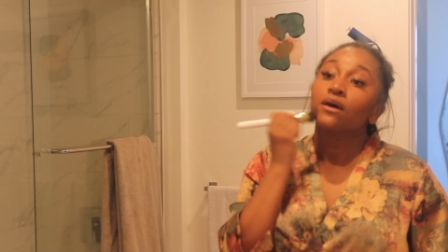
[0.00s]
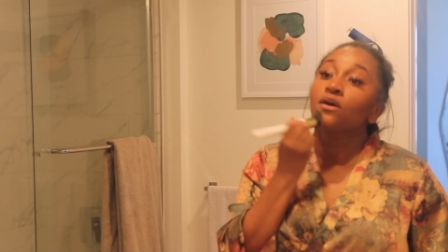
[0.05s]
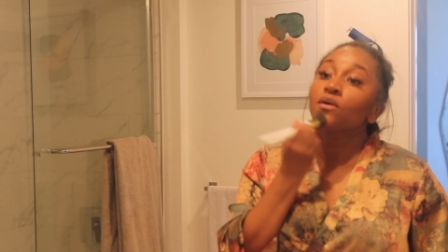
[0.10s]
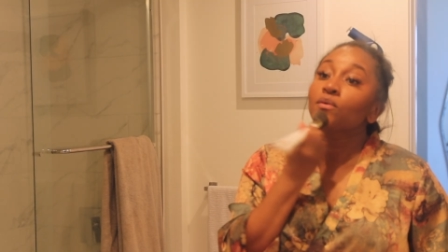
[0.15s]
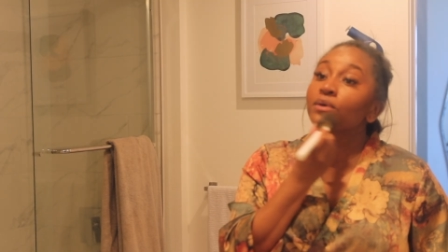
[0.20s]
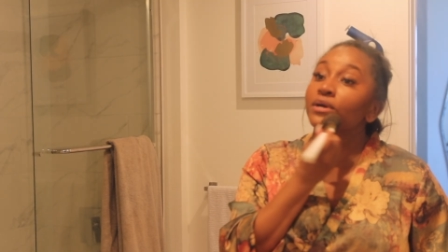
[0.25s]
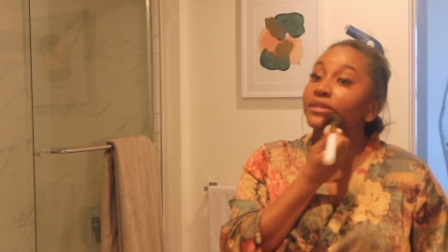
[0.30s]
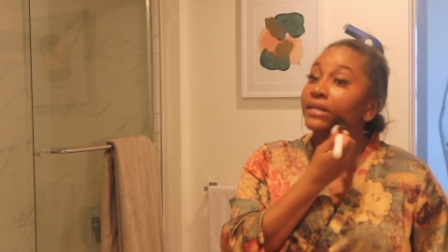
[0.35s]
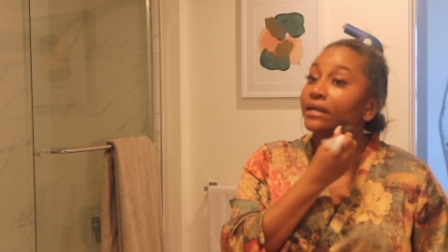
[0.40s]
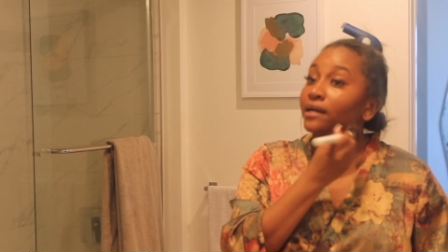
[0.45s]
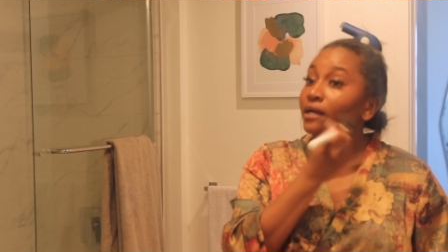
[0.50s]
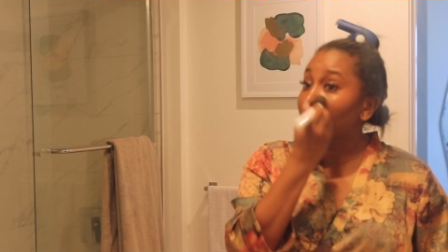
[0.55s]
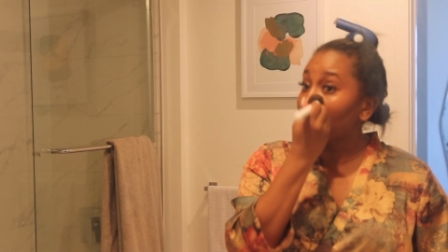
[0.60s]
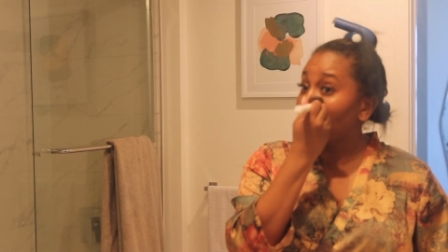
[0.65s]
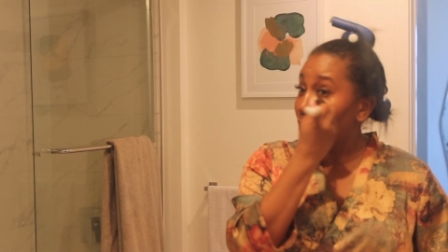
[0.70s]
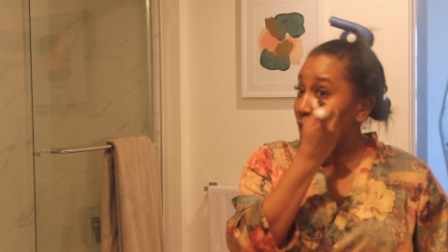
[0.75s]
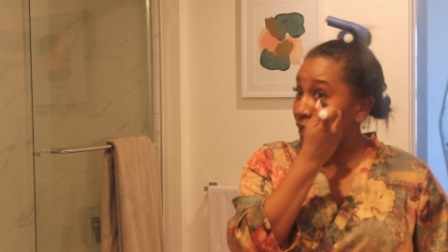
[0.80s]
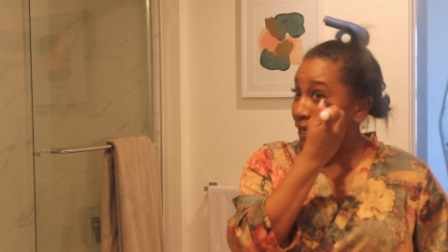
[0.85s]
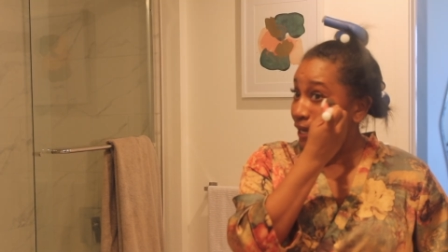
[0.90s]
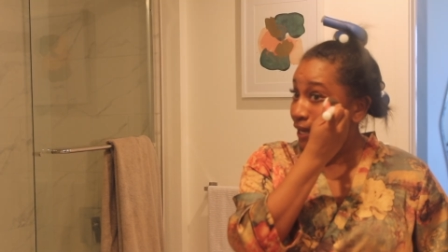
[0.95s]
with
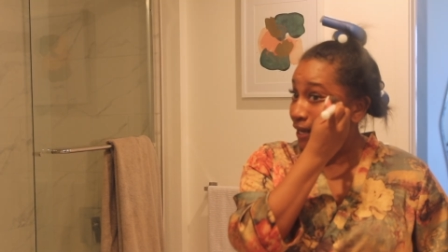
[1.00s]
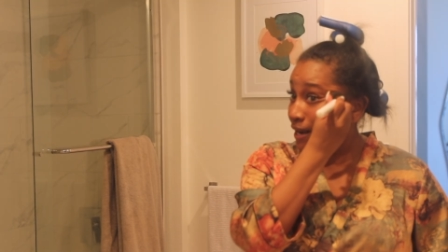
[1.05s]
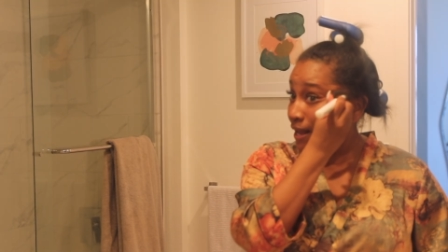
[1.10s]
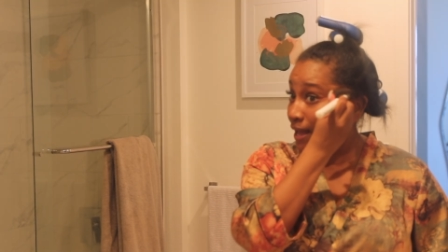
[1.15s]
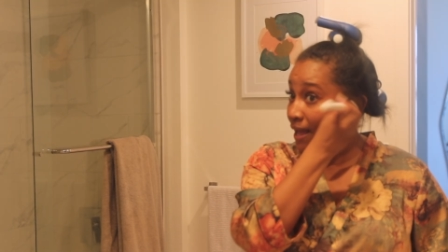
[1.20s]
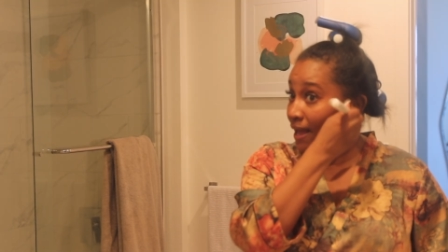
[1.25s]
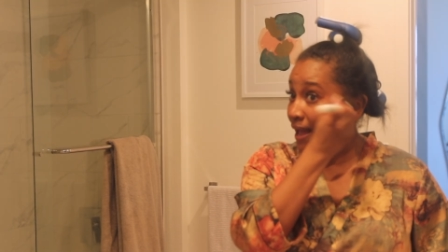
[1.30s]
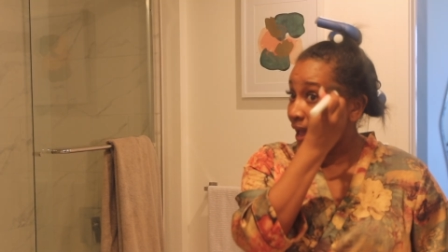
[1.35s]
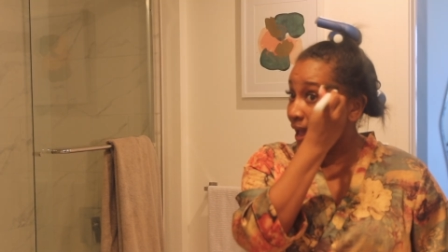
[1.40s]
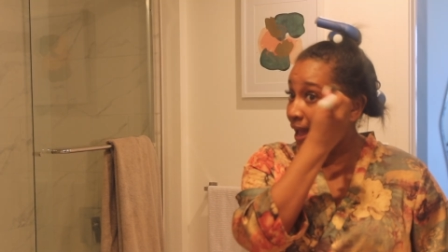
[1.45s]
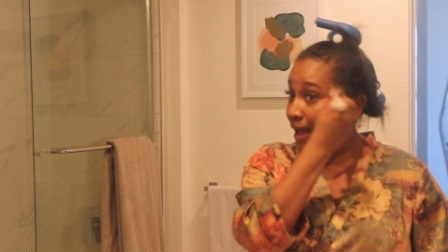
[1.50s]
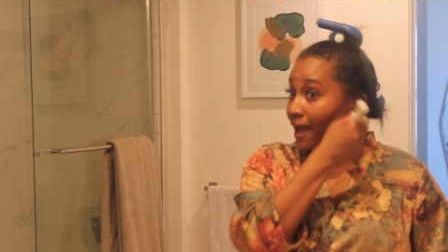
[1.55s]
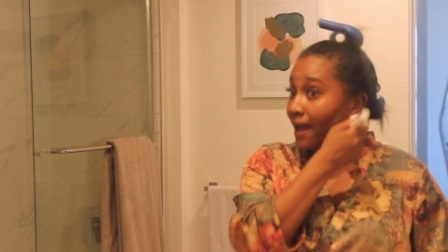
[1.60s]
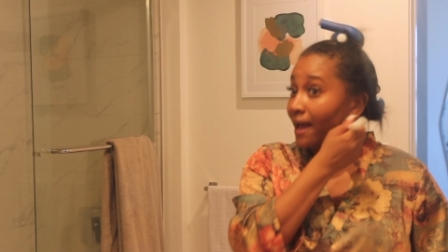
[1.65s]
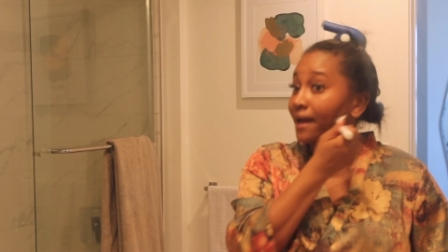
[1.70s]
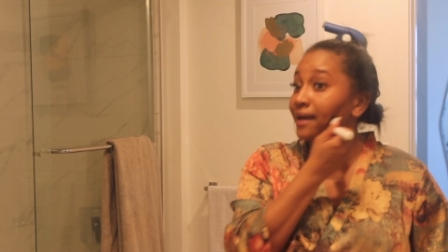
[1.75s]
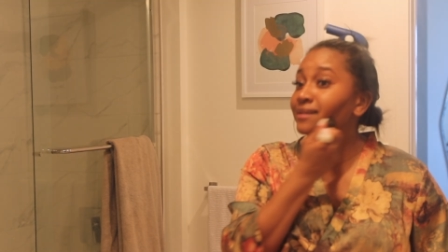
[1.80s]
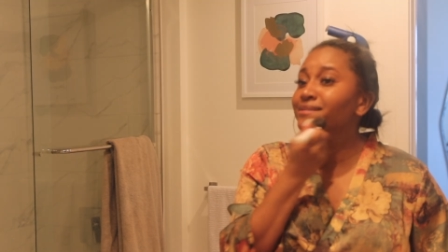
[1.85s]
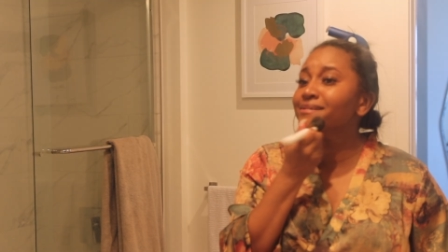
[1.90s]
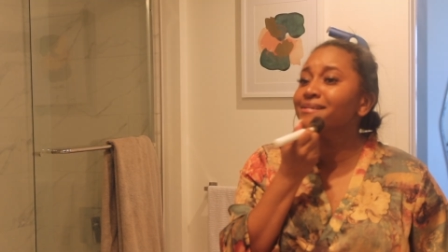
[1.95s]
Nickelodeon,
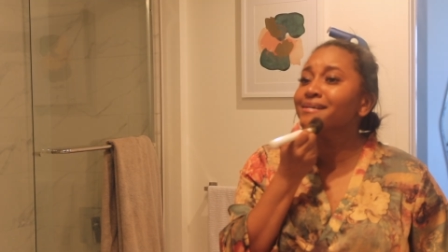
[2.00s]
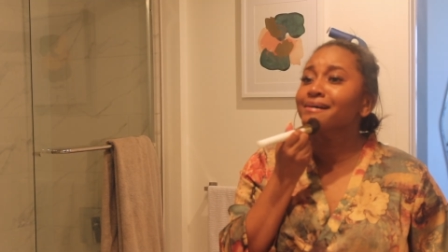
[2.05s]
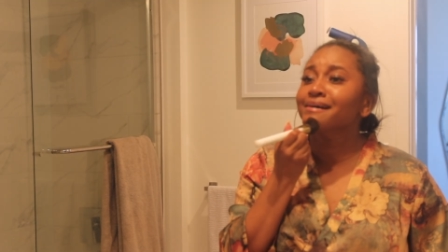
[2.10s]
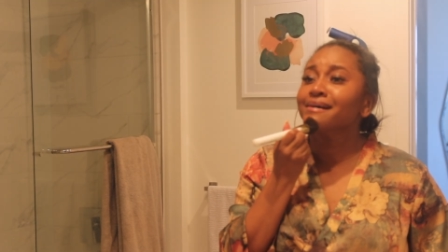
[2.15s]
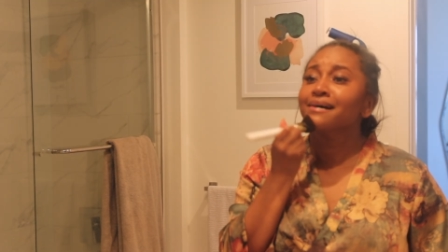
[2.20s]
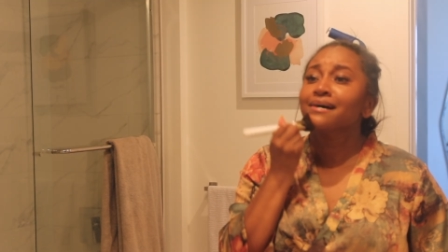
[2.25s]
and